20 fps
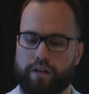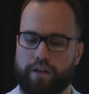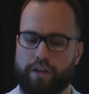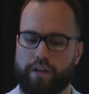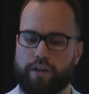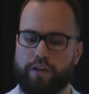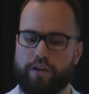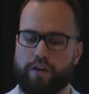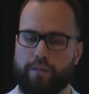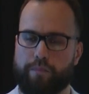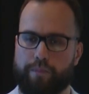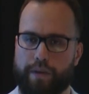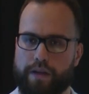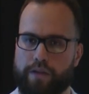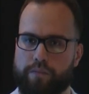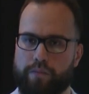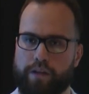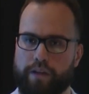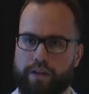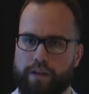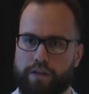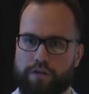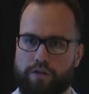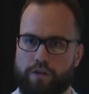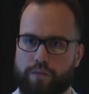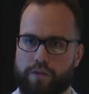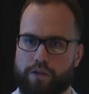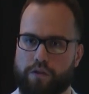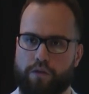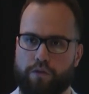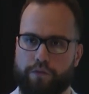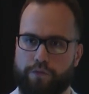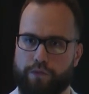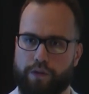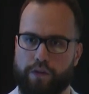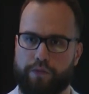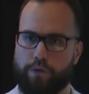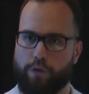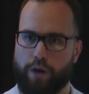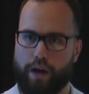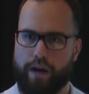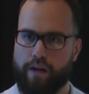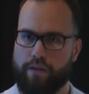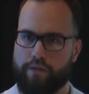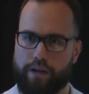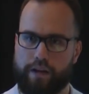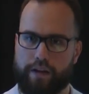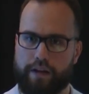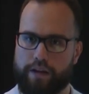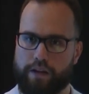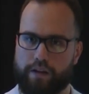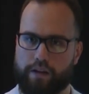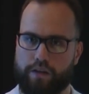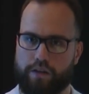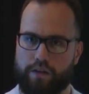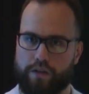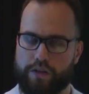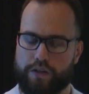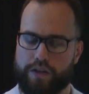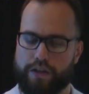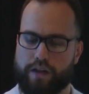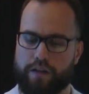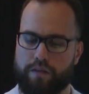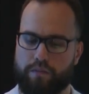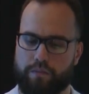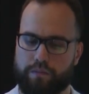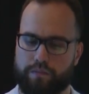incompatible in terms of if you have like some